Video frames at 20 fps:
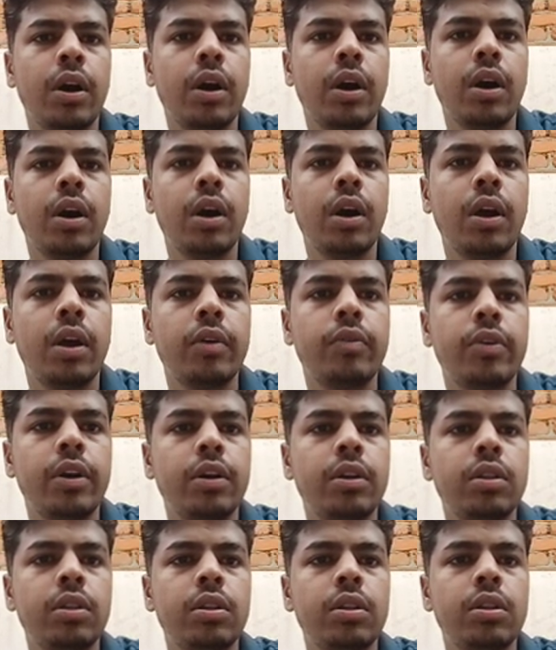have
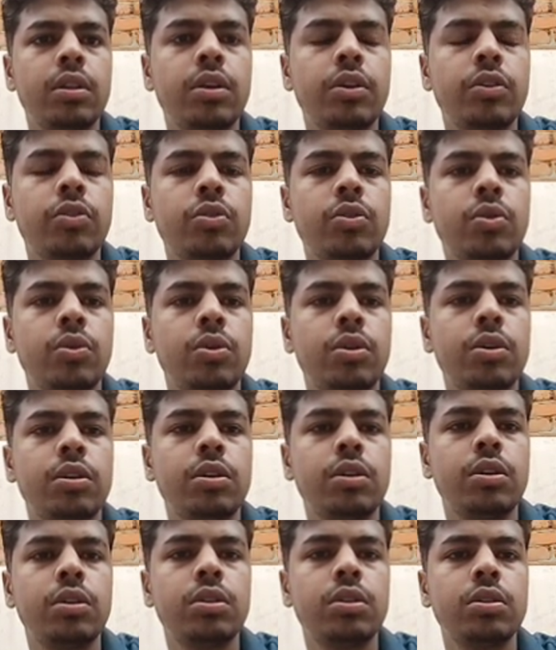run this code
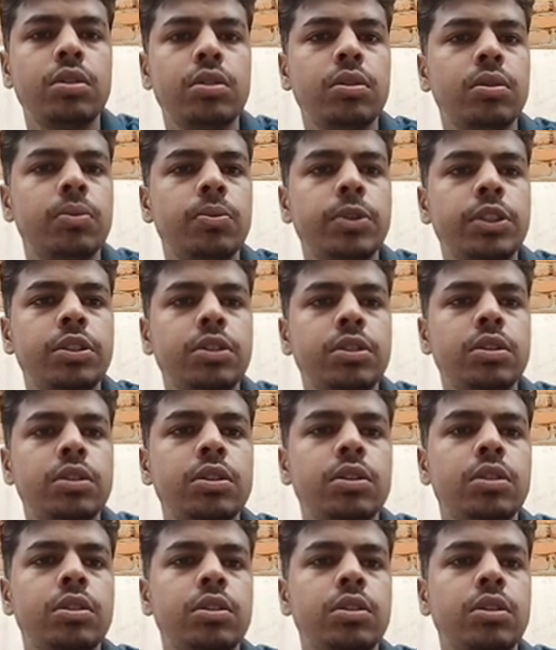which
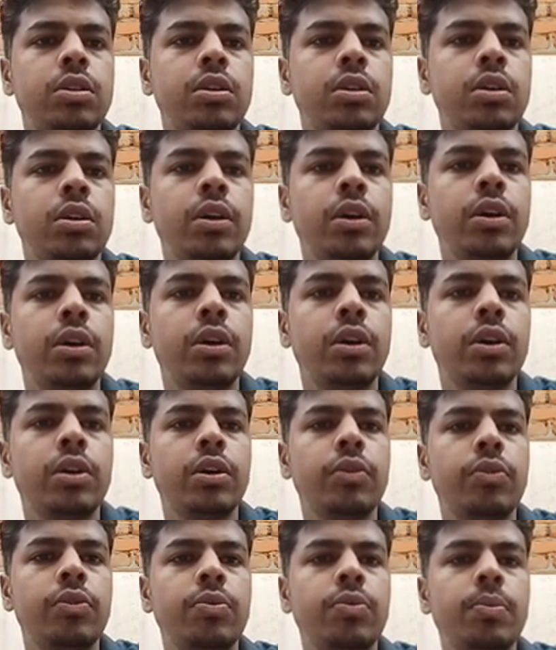
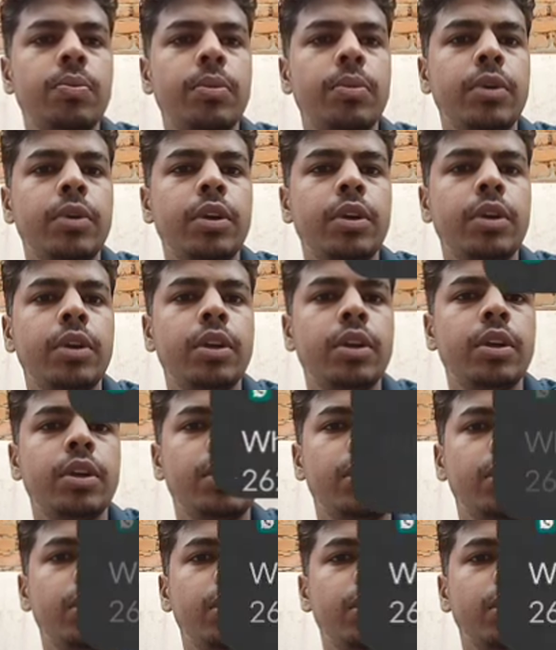gives me the